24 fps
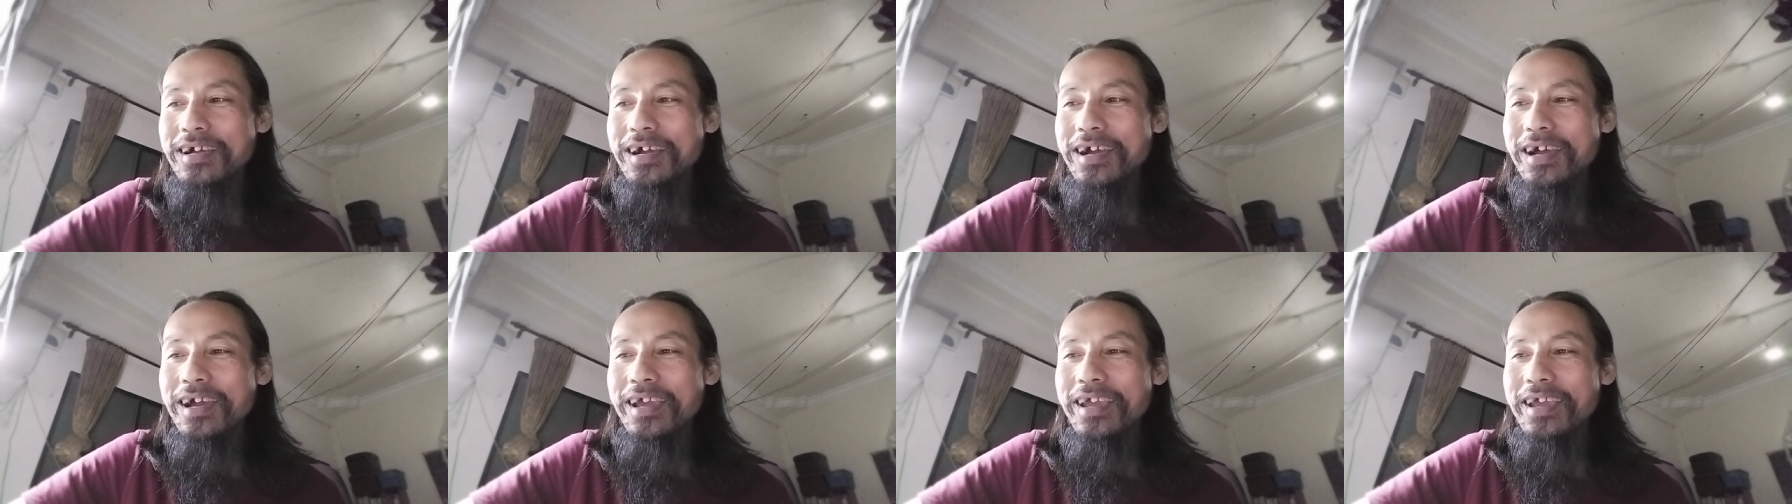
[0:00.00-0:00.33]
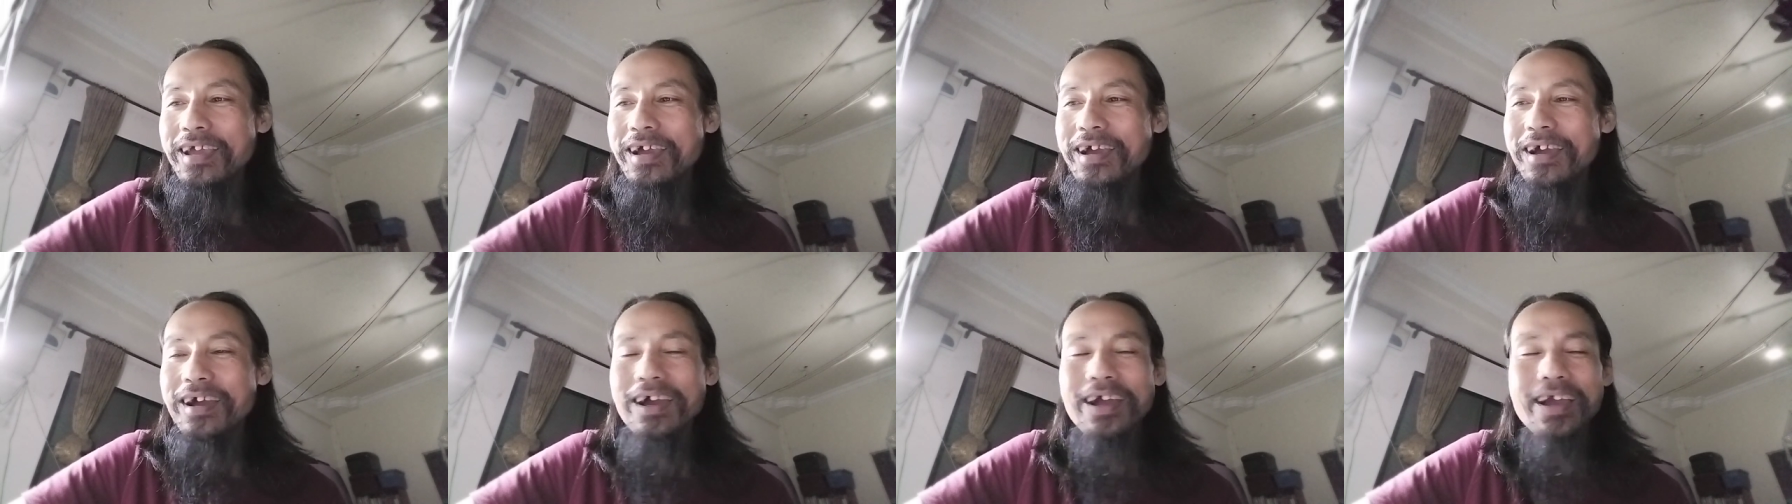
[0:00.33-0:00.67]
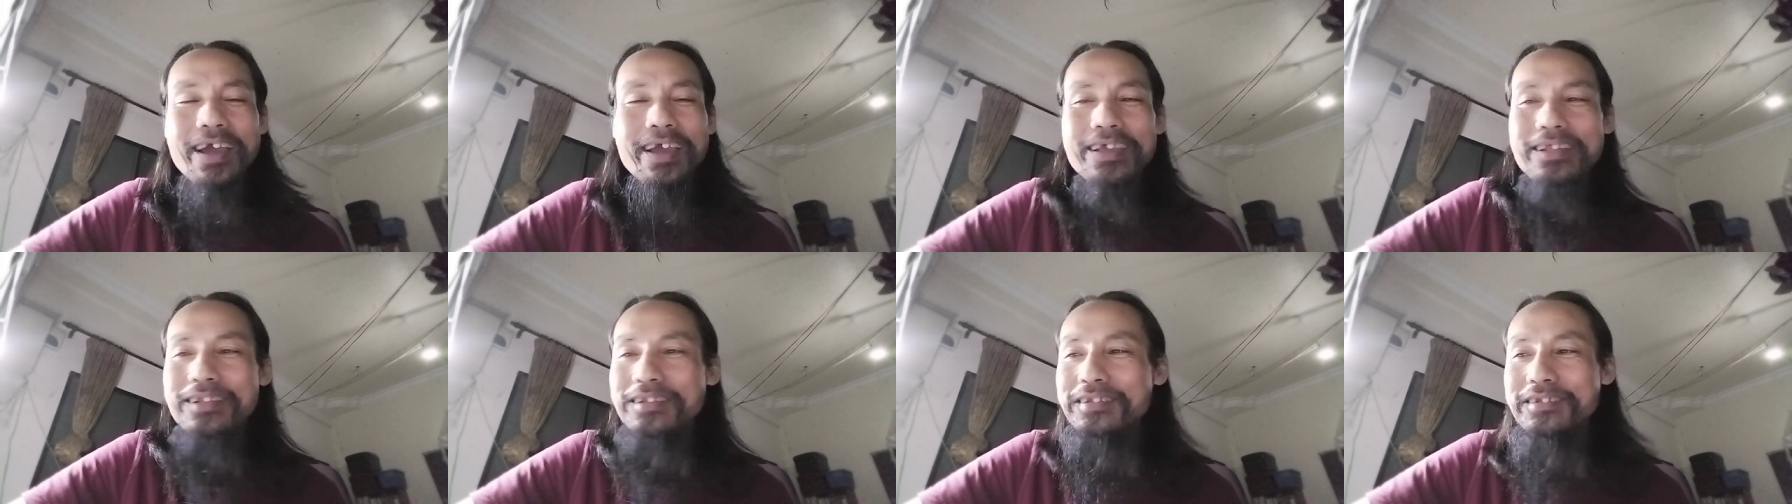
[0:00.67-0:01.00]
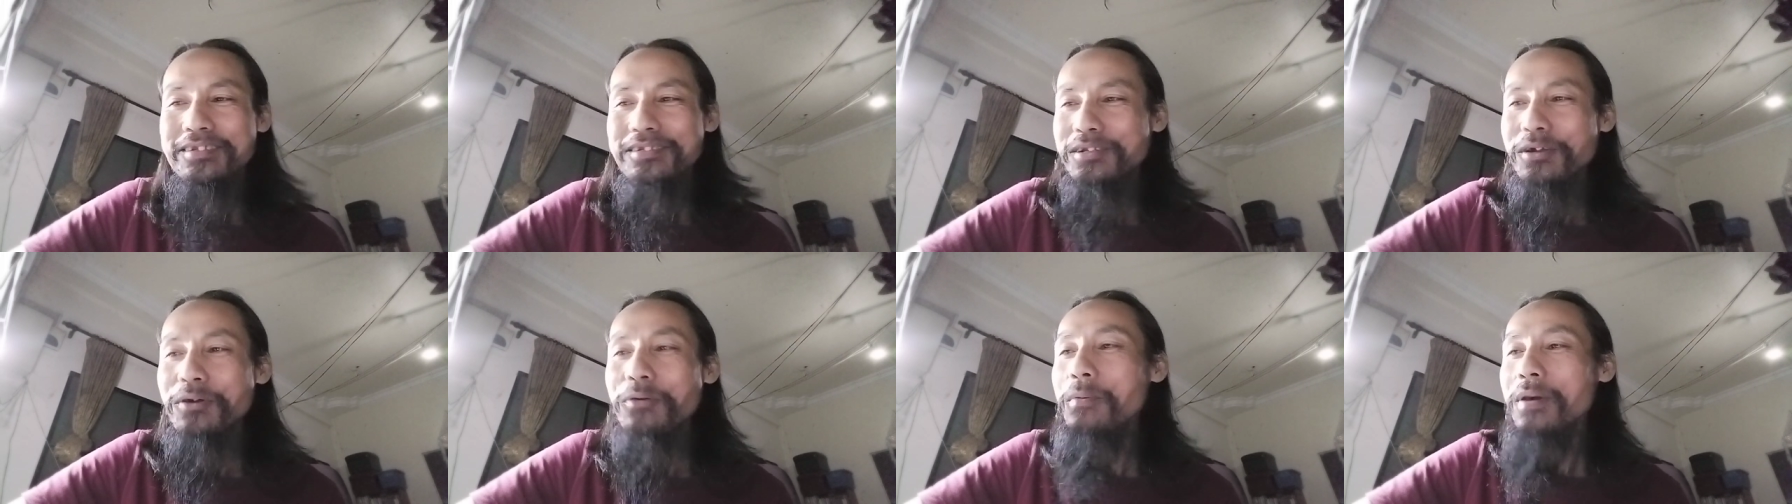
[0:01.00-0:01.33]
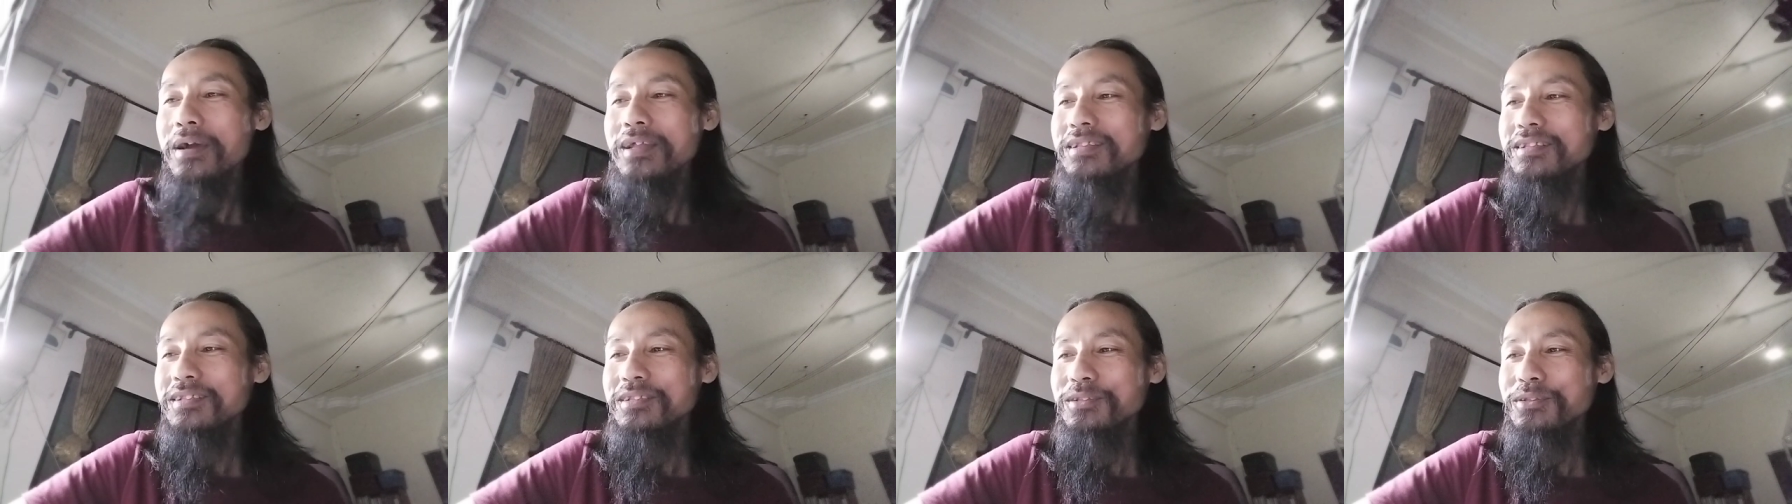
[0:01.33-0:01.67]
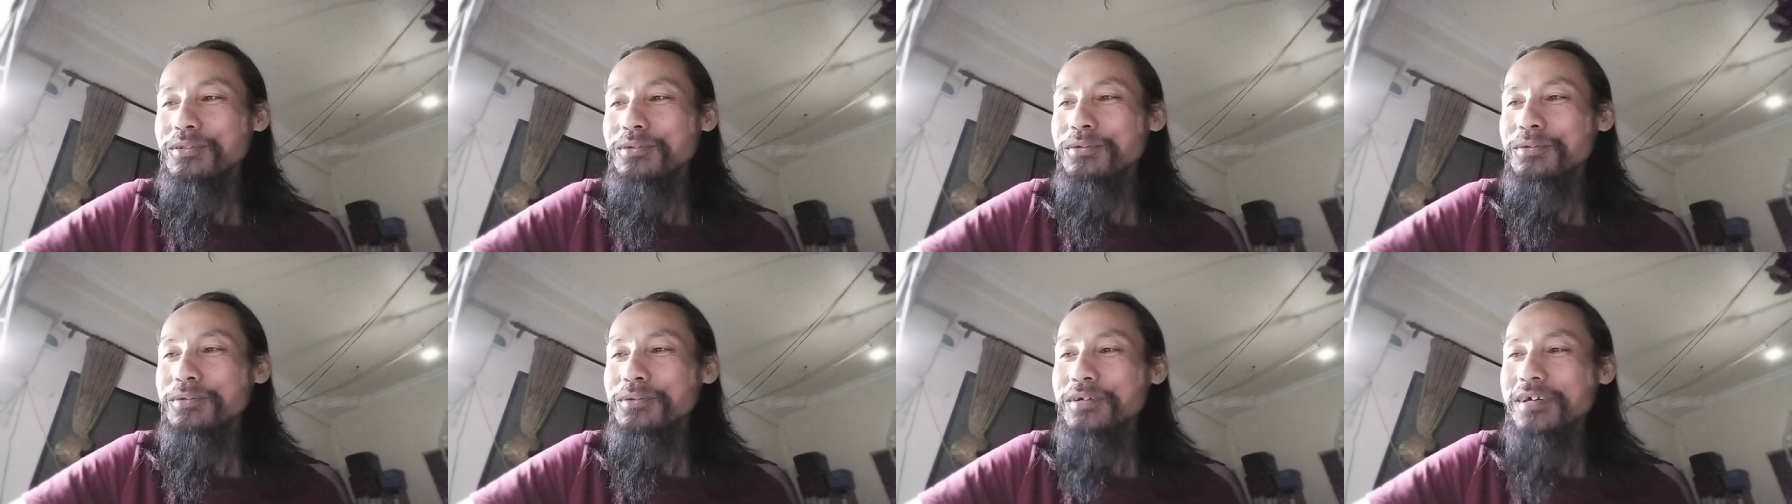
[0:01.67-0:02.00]
I don't want
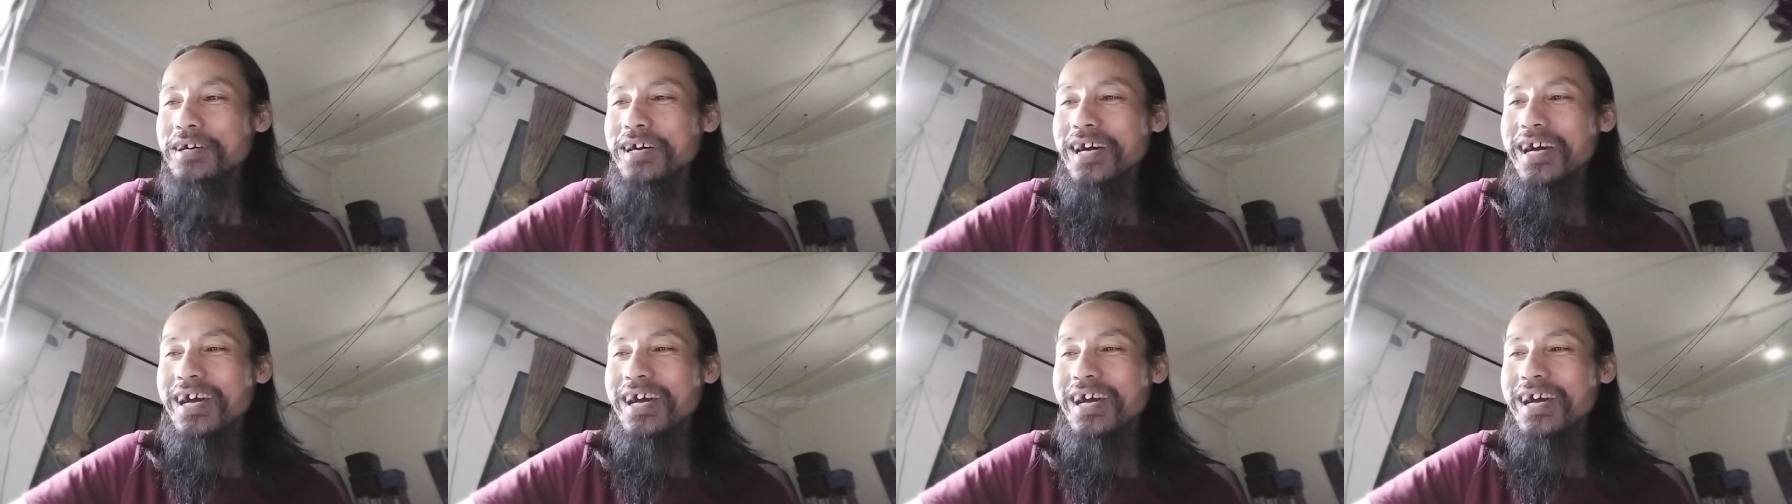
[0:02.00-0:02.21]
to